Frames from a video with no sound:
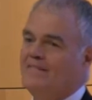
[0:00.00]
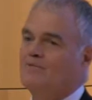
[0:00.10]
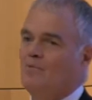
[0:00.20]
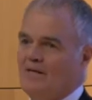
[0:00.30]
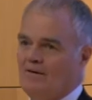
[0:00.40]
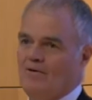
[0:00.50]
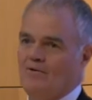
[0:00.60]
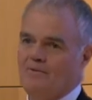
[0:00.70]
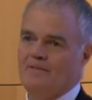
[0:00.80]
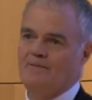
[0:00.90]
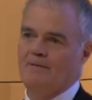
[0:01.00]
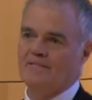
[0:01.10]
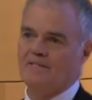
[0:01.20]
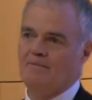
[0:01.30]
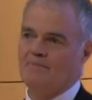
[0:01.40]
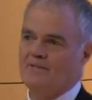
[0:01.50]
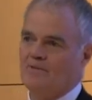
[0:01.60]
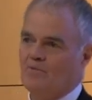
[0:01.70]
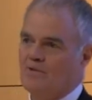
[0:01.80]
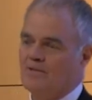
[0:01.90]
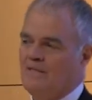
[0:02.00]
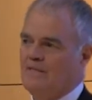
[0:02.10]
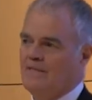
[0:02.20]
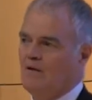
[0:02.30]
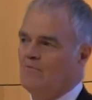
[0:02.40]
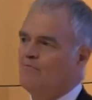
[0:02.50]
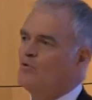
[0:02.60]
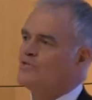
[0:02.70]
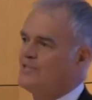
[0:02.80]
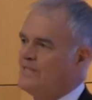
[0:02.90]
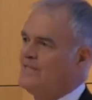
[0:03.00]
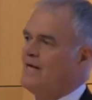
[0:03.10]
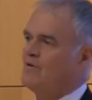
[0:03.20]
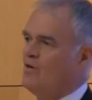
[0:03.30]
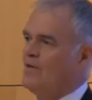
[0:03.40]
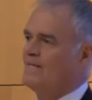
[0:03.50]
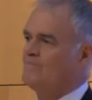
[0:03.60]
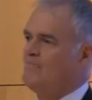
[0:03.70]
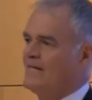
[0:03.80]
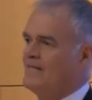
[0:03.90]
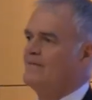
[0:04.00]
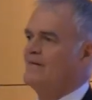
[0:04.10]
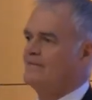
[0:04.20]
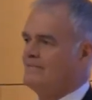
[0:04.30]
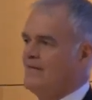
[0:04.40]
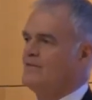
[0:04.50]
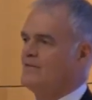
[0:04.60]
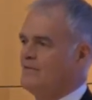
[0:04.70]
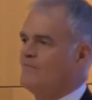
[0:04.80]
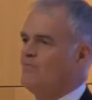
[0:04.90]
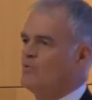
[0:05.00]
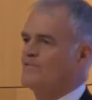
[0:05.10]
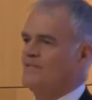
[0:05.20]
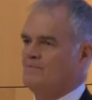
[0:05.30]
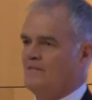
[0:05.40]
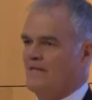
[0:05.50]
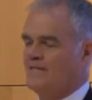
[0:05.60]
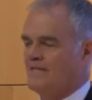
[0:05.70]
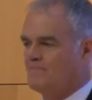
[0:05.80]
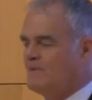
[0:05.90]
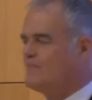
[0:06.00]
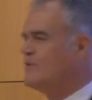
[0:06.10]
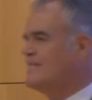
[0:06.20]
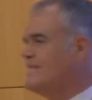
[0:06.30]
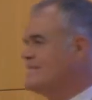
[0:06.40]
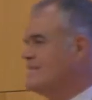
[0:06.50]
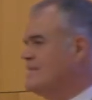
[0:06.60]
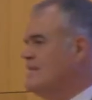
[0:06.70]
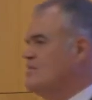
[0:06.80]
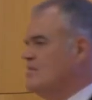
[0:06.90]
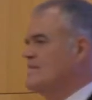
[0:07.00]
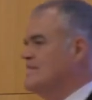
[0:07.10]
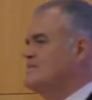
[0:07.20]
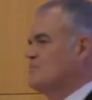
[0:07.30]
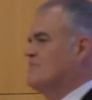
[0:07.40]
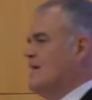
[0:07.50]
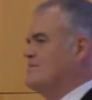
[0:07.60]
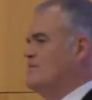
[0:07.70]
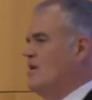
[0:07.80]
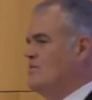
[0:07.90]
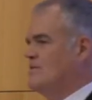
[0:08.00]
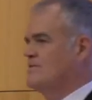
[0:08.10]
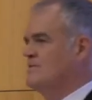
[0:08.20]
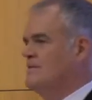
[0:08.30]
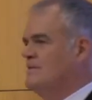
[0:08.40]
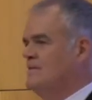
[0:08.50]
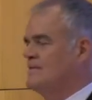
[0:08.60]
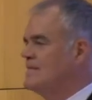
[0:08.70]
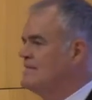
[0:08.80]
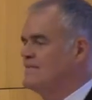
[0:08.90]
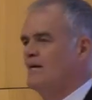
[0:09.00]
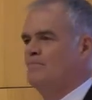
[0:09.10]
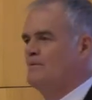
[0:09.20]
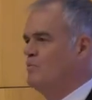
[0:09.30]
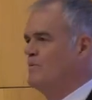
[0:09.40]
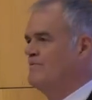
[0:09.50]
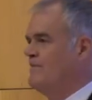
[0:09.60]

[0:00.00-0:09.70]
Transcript: did want Alcoa to be the best company in the world. Now, fortunate, Alcoa had money. They could afford something like this. But if we didn't, you'd at least provide the notice. You'd at least tell people we